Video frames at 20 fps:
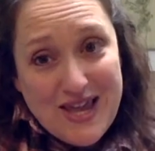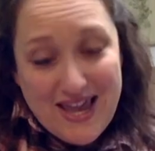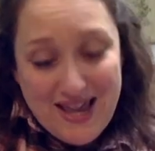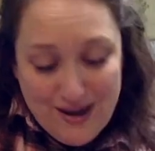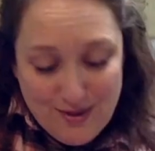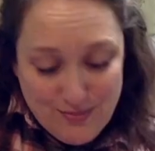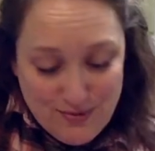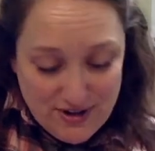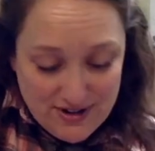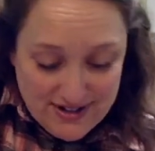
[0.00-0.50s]

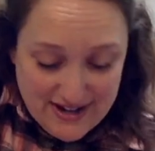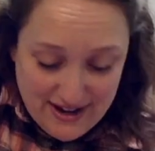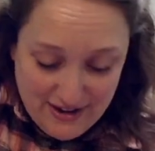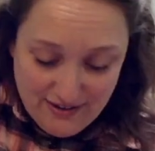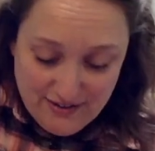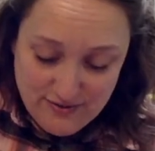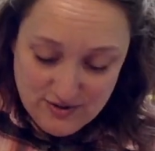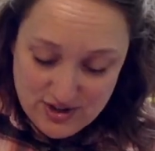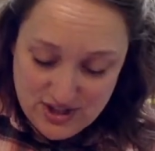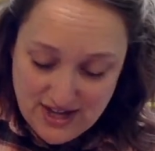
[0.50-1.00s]
hammer and nail
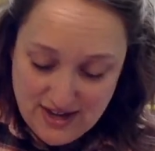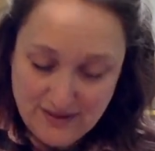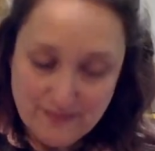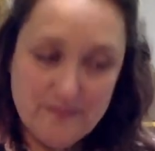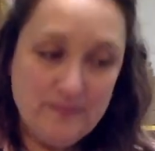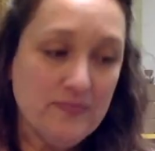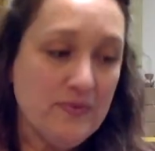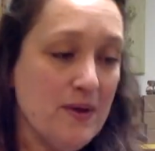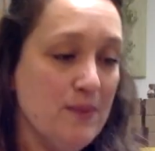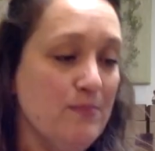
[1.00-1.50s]
everything,
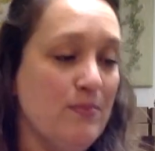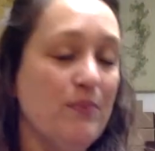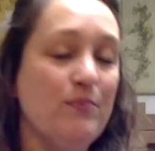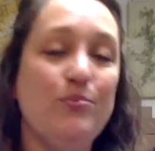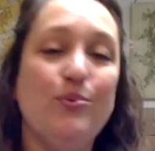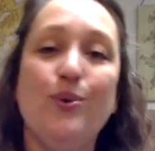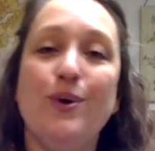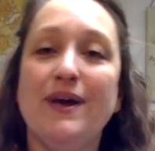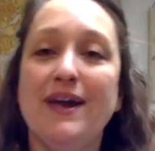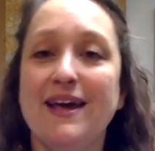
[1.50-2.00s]

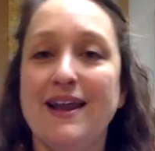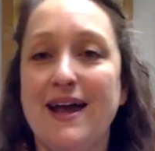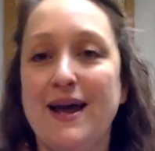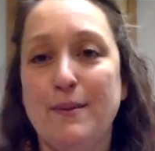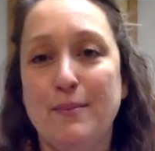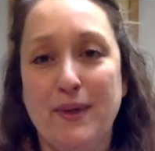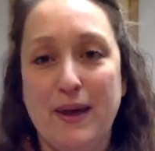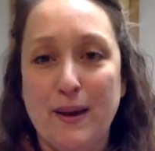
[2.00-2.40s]
but boy can I